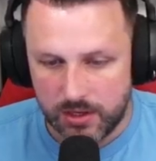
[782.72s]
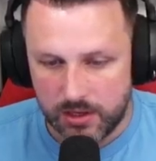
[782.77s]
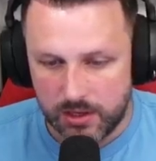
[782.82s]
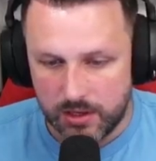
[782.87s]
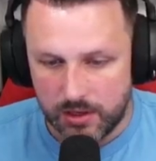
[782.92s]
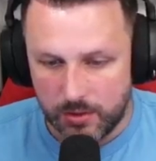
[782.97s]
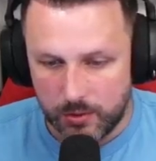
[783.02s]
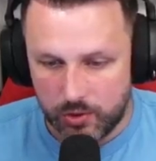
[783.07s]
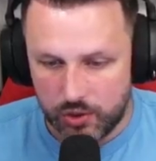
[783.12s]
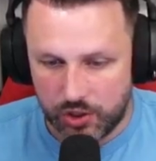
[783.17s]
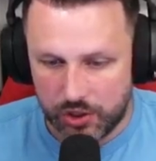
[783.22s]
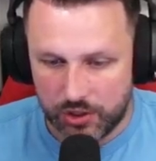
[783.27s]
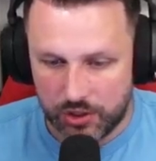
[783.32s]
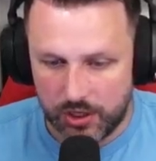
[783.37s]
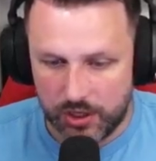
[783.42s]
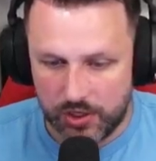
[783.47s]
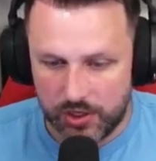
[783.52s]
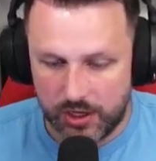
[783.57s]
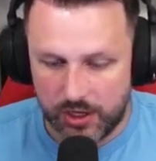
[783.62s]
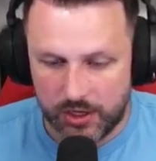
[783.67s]
which
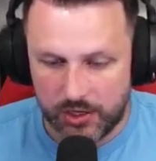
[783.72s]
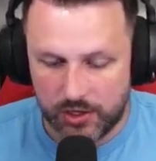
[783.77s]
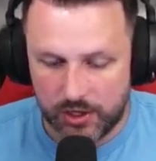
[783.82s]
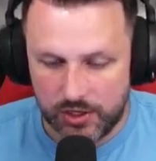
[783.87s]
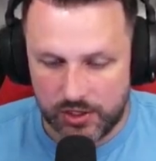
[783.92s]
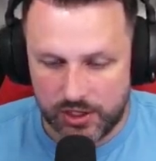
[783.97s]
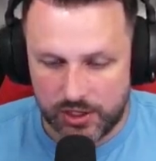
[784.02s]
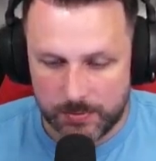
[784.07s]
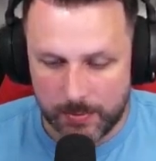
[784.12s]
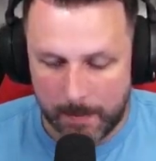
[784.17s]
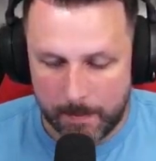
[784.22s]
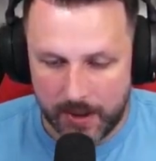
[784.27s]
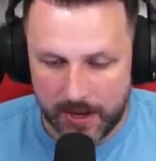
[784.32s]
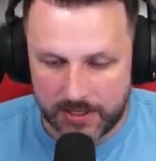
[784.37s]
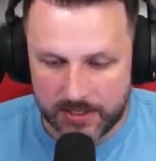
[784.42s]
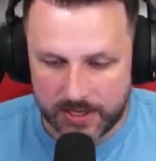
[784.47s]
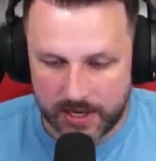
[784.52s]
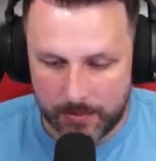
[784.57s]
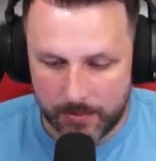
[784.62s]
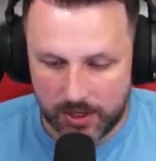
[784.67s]
it increases my
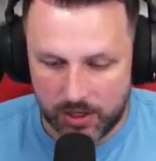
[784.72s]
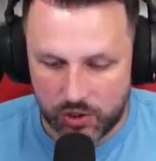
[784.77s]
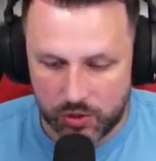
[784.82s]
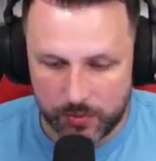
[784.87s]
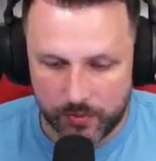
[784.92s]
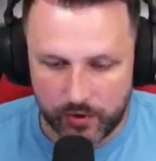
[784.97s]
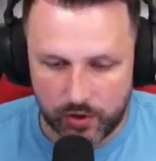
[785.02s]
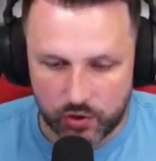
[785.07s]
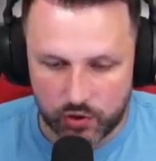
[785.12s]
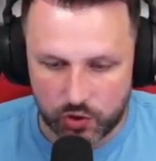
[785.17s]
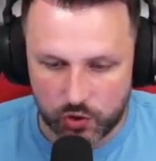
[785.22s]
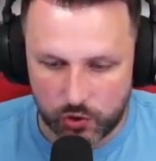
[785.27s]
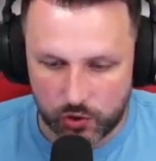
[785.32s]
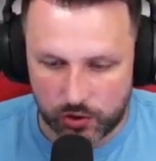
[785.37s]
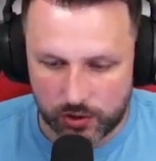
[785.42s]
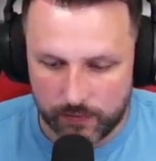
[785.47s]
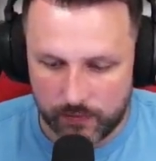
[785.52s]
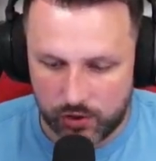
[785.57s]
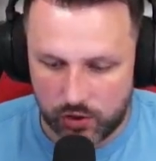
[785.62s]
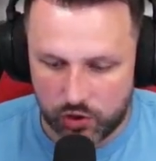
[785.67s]
pet damage. And we've also
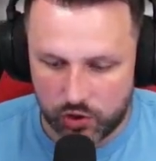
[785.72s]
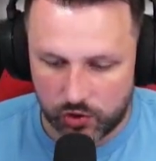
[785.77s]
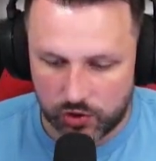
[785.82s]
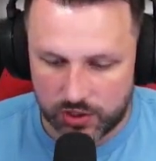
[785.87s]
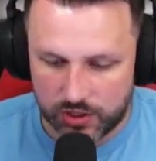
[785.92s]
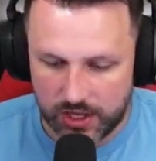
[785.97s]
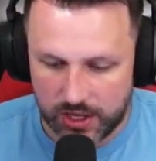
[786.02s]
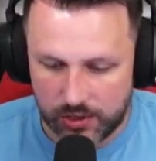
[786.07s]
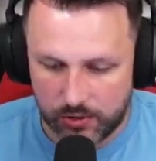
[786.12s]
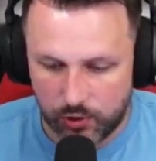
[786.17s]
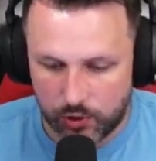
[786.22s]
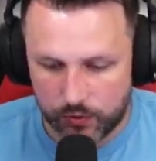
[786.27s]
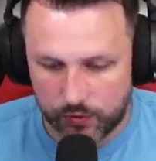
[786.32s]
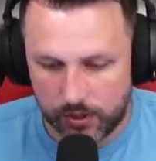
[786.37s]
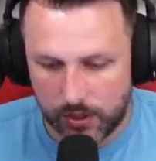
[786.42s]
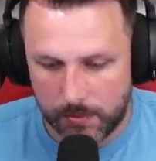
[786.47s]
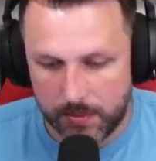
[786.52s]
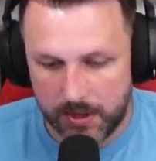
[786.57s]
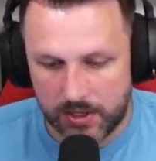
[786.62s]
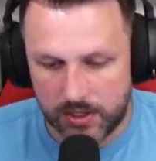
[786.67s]
got the vid shots there just
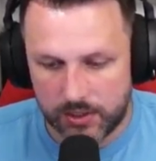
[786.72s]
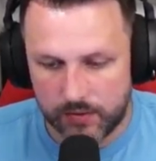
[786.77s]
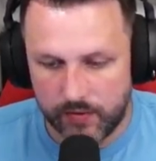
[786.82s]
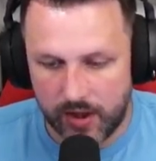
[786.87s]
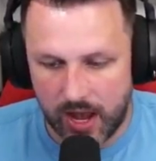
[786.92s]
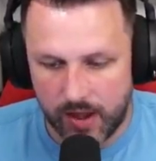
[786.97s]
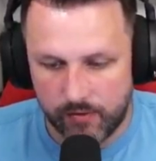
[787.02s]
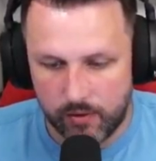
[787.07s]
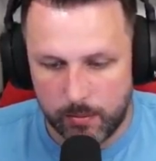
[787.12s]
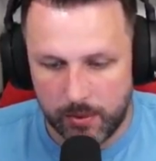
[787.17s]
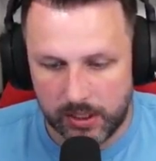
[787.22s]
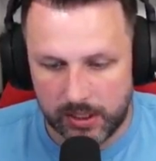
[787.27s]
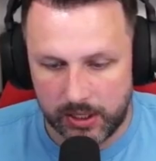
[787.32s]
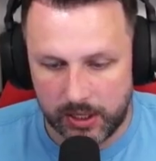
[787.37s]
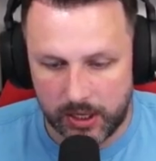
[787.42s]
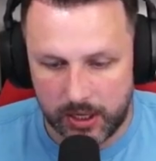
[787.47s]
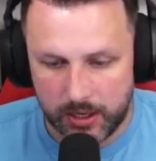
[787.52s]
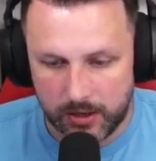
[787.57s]
for a bit of survivability.